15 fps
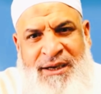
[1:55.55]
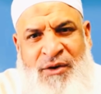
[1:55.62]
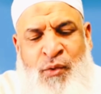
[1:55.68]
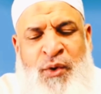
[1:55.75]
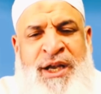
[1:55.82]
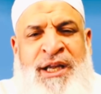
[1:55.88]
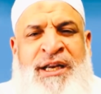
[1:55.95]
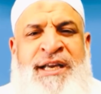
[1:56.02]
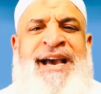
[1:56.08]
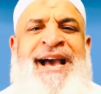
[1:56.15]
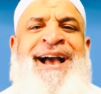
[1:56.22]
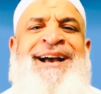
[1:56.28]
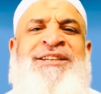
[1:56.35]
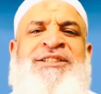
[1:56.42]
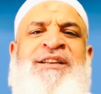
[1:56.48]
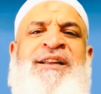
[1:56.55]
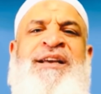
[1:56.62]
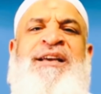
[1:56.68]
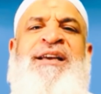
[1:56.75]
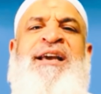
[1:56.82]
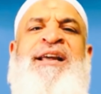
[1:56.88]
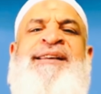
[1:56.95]
where he
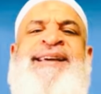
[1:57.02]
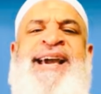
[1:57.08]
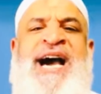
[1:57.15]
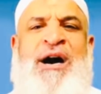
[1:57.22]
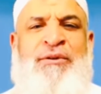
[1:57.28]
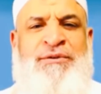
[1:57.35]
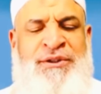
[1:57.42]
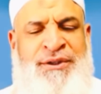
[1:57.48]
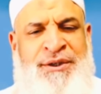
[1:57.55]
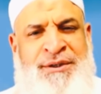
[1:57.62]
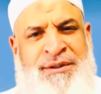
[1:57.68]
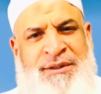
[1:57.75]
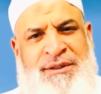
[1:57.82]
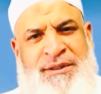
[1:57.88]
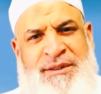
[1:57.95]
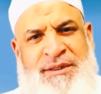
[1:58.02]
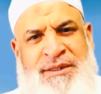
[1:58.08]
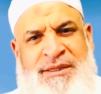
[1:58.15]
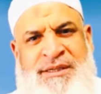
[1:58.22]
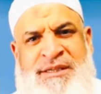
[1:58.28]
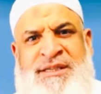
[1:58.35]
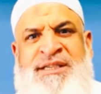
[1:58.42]
actually encountered
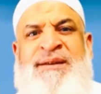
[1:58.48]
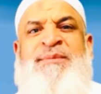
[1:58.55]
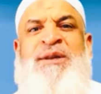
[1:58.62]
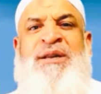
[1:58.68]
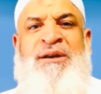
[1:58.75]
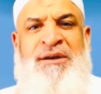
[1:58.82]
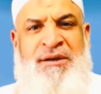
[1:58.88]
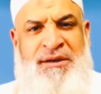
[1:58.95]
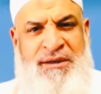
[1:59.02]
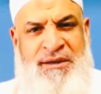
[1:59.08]
similar